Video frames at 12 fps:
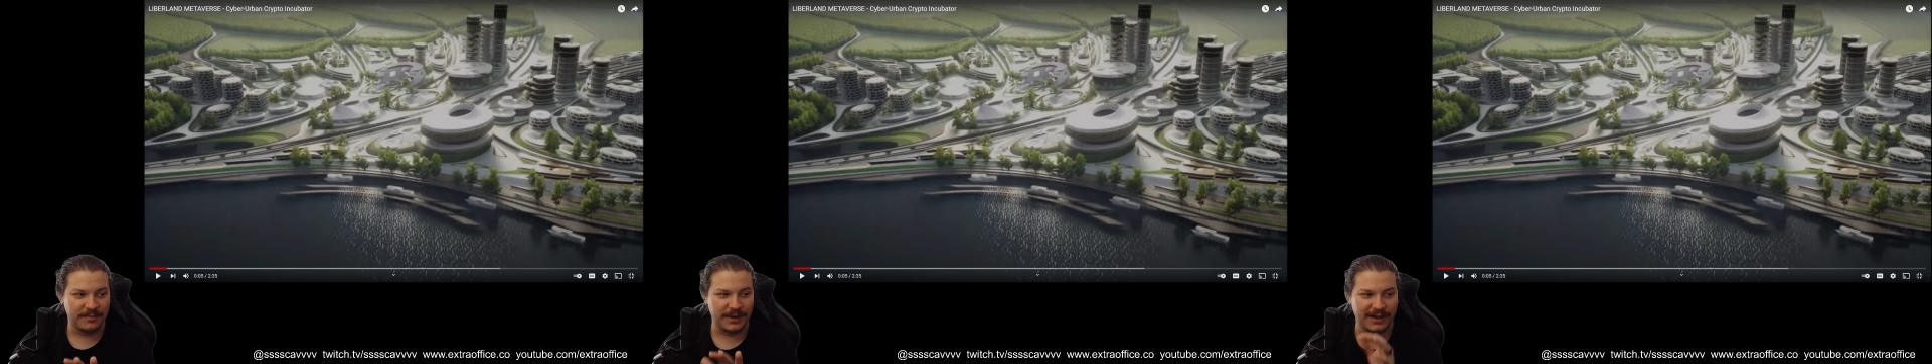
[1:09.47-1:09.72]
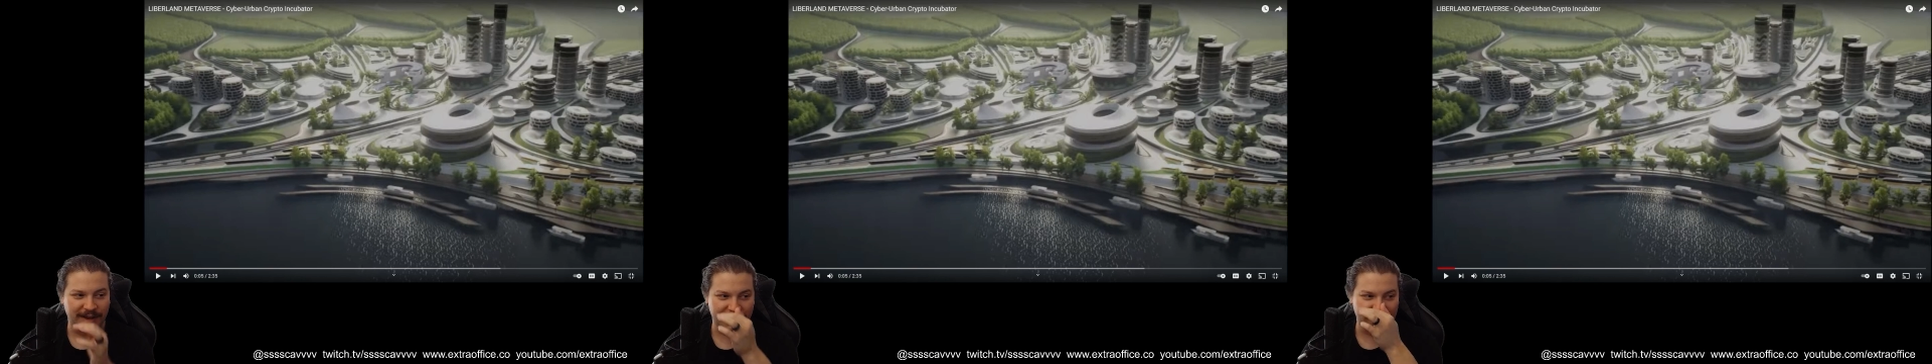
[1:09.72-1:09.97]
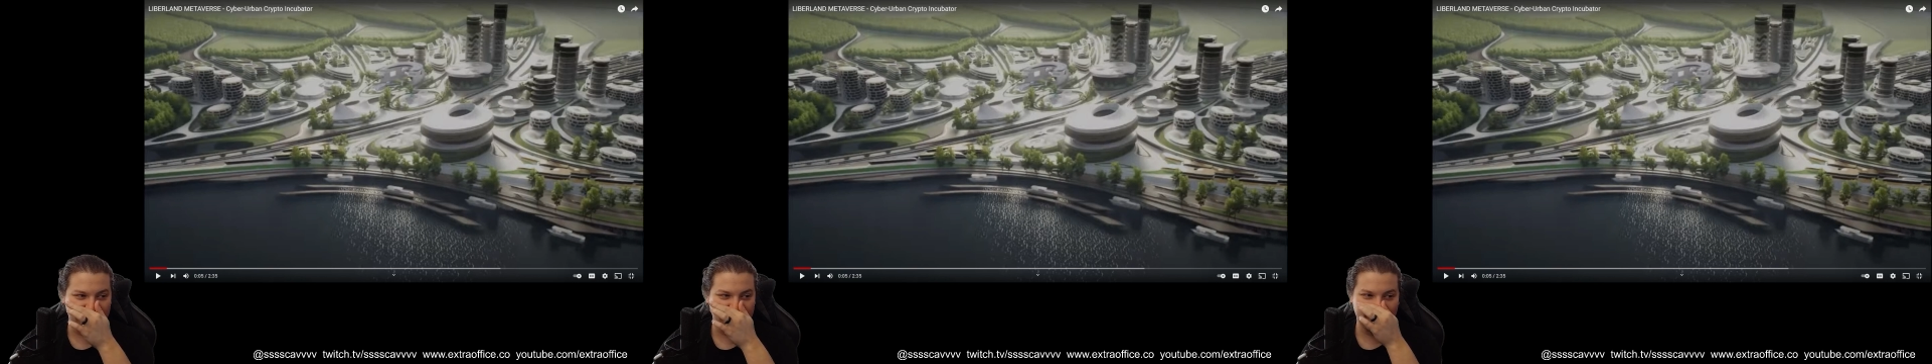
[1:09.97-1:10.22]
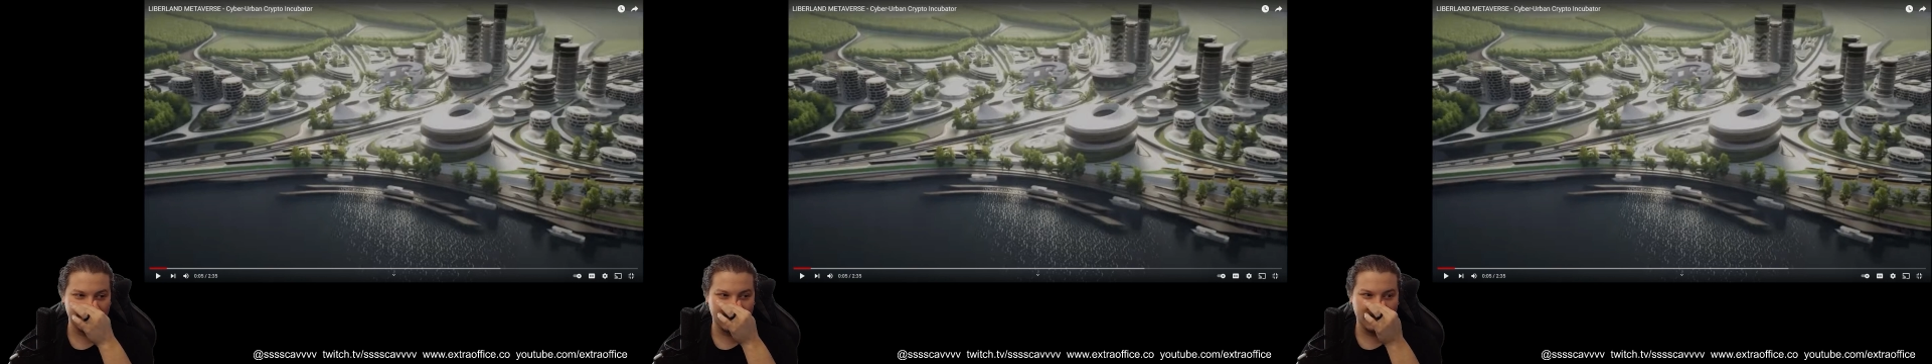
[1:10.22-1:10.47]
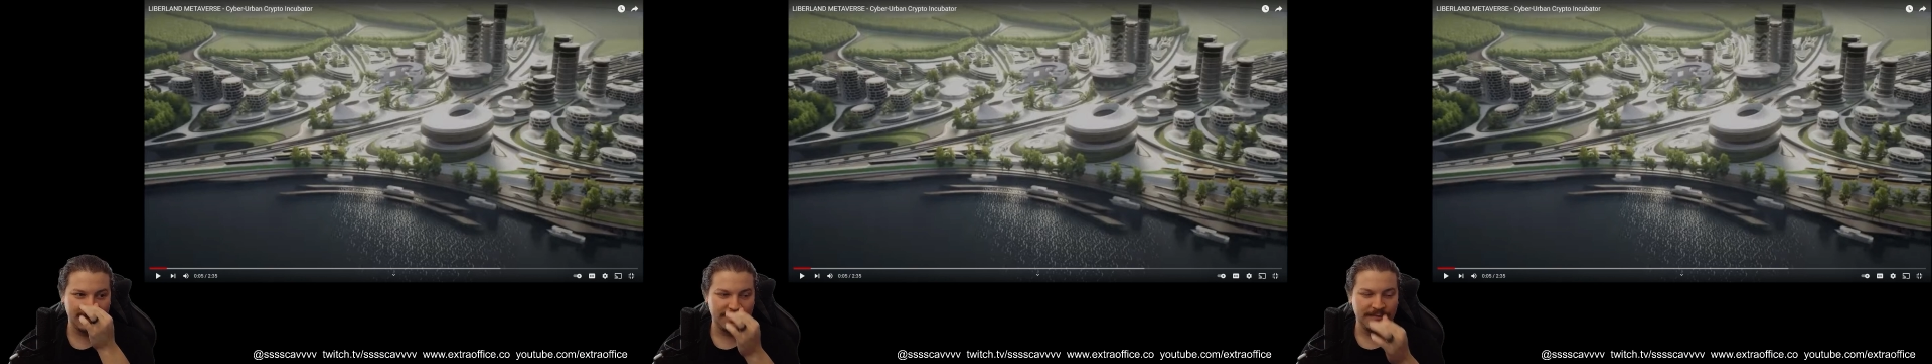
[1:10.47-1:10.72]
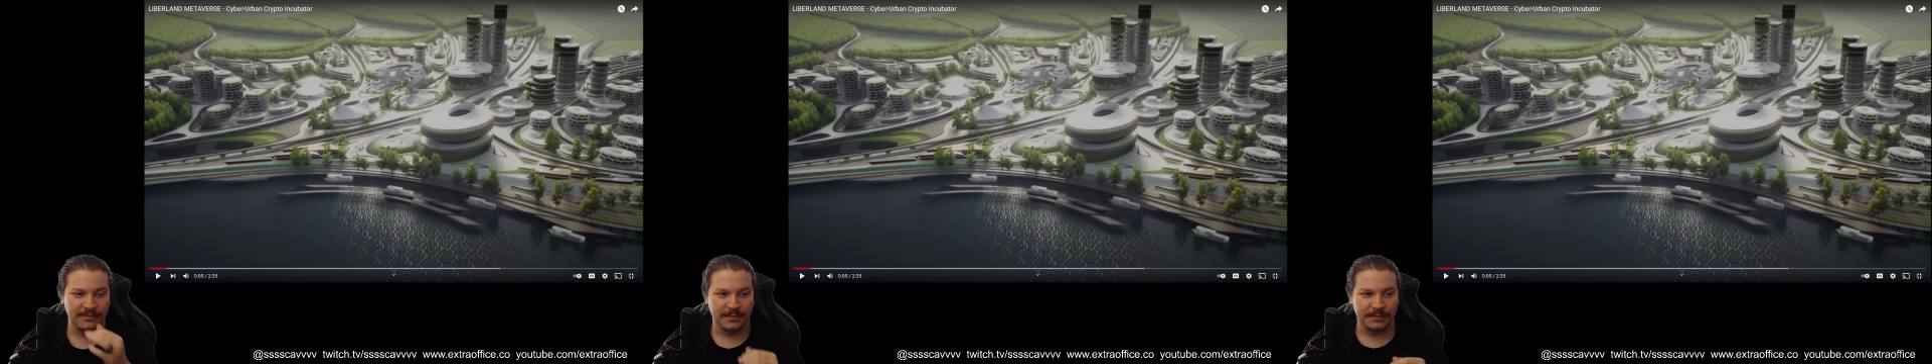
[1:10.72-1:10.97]
because
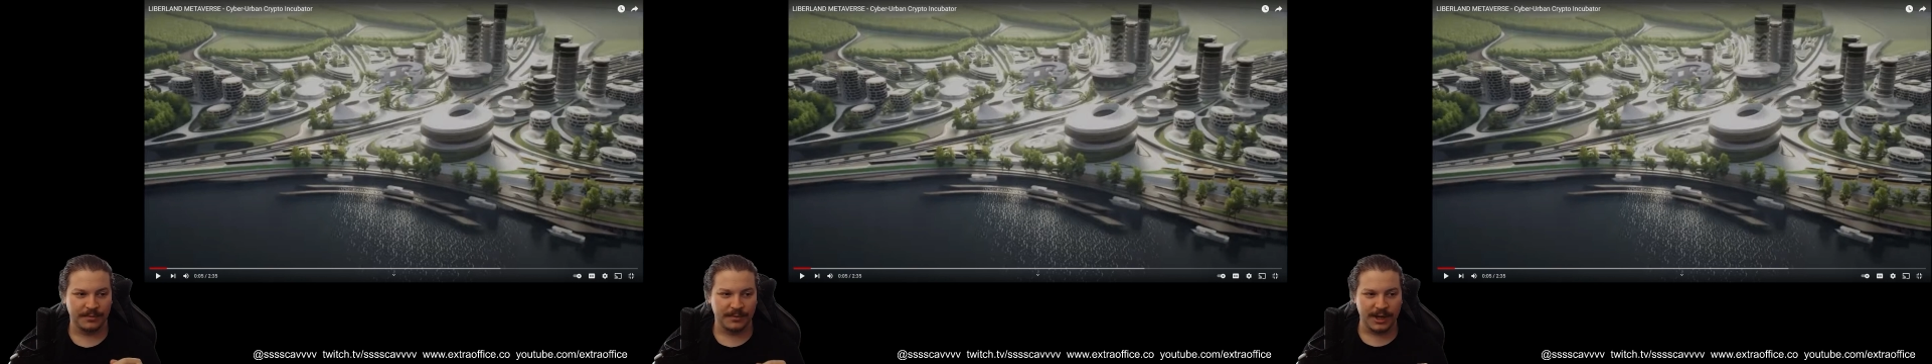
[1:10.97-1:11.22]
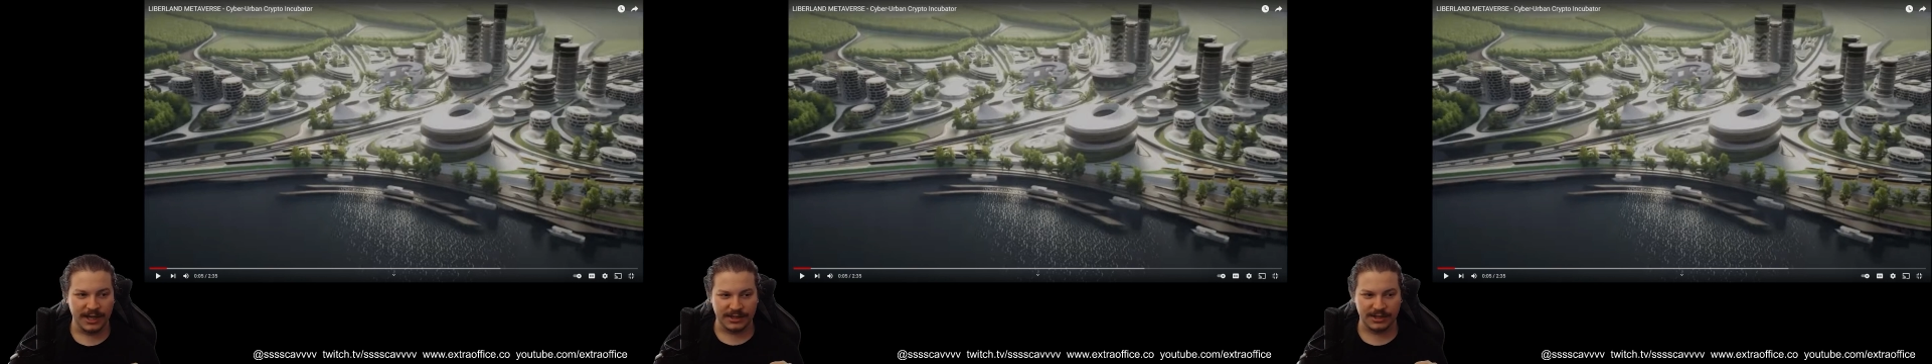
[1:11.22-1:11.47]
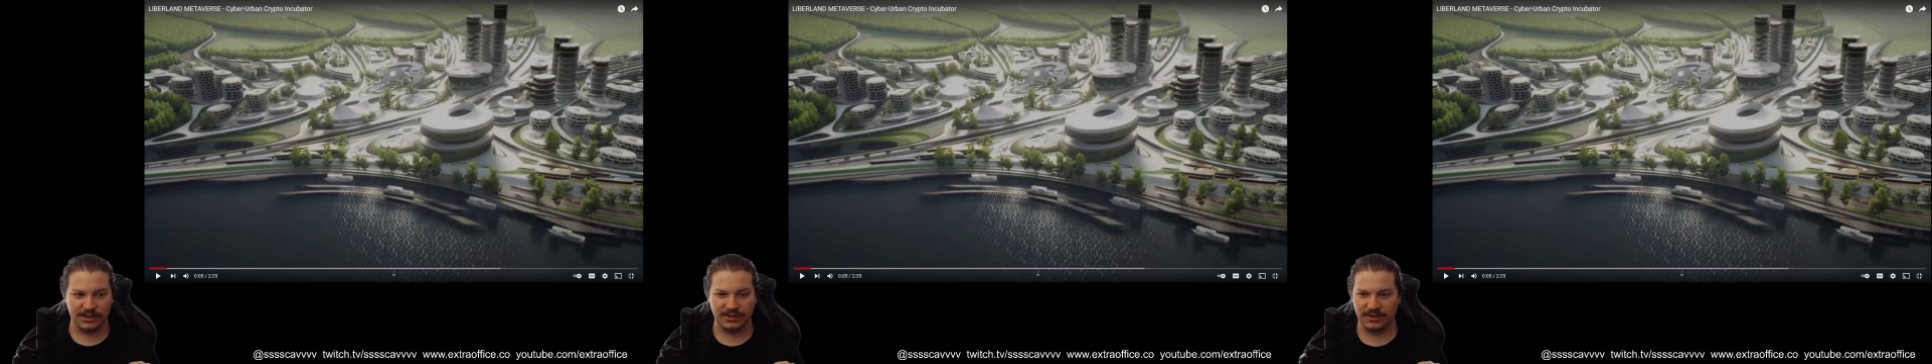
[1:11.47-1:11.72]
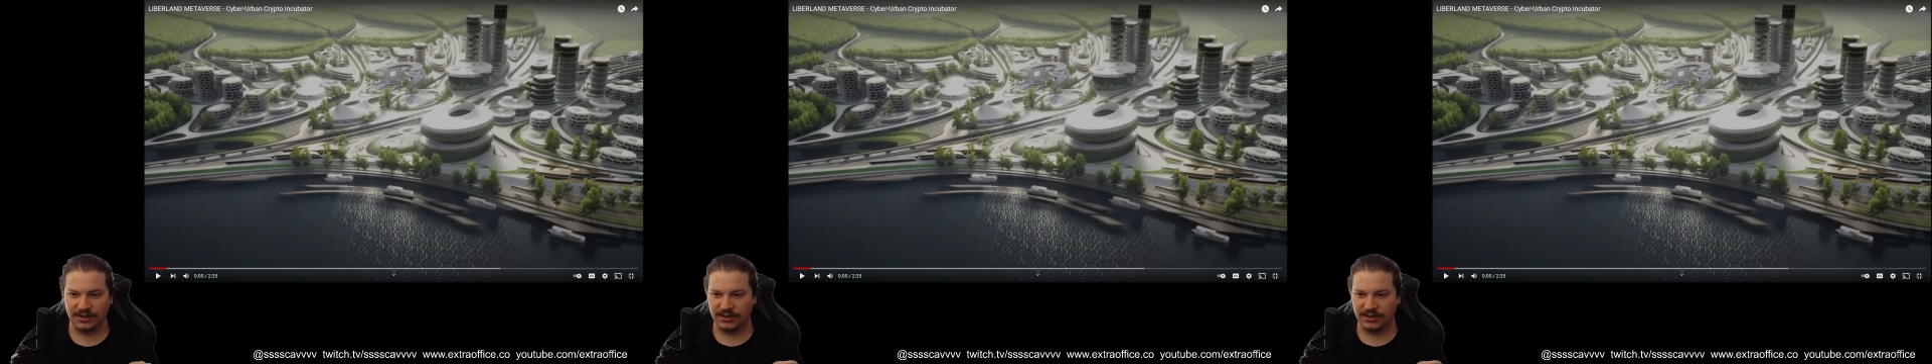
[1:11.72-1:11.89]
it's